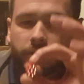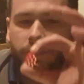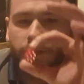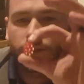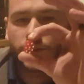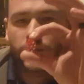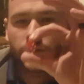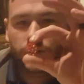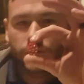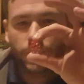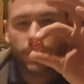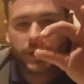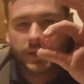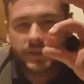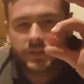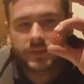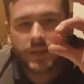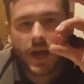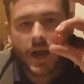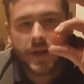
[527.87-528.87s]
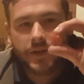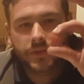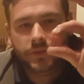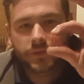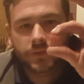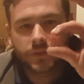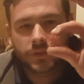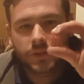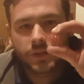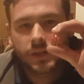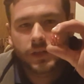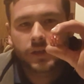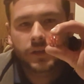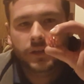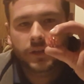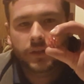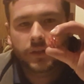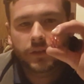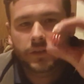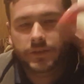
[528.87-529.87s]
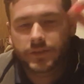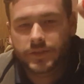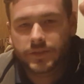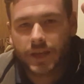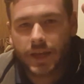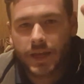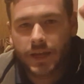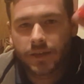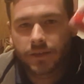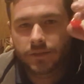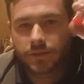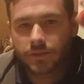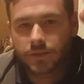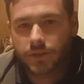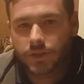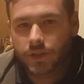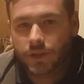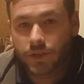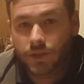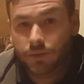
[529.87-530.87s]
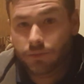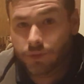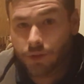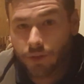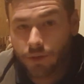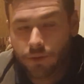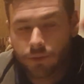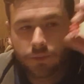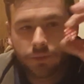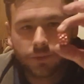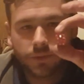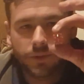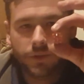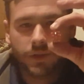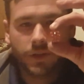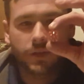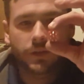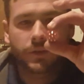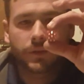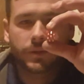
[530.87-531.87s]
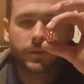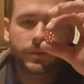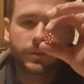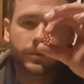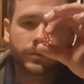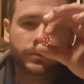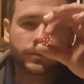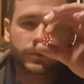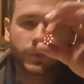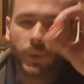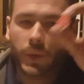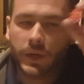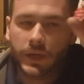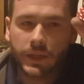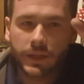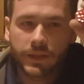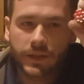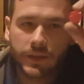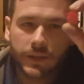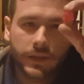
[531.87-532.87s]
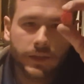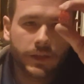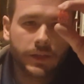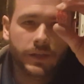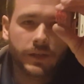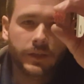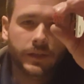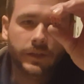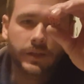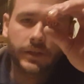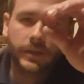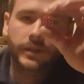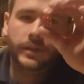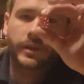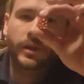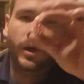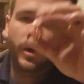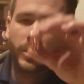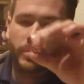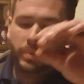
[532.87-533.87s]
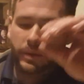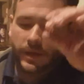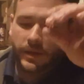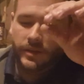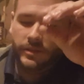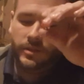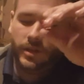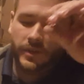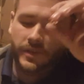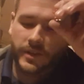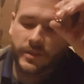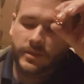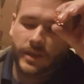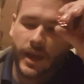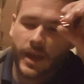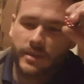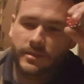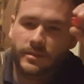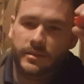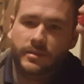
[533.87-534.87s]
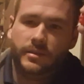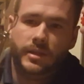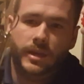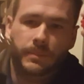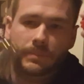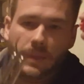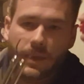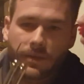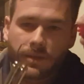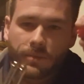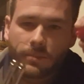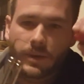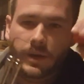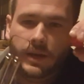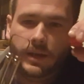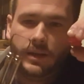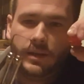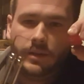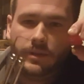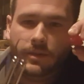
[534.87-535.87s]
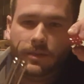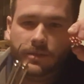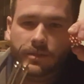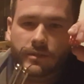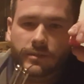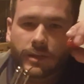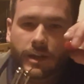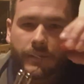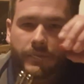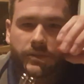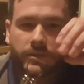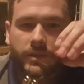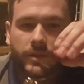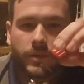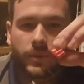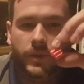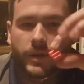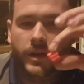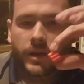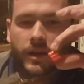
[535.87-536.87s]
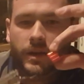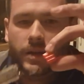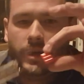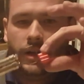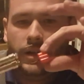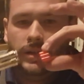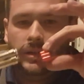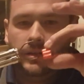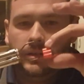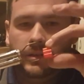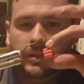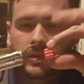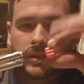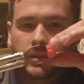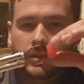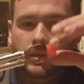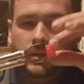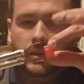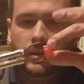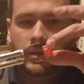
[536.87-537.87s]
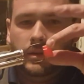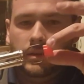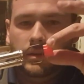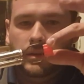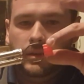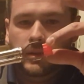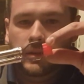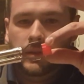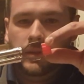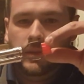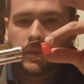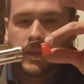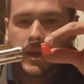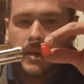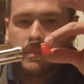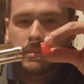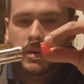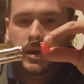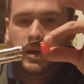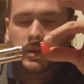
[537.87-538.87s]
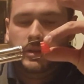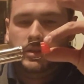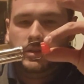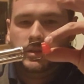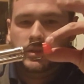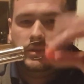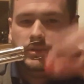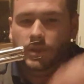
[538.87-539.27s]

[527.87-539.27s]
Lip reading: And you can do any size. This is 8, you can do 2, you can do 20. It all depends on the size of the tip that you make. This is obviously only going to cut that much.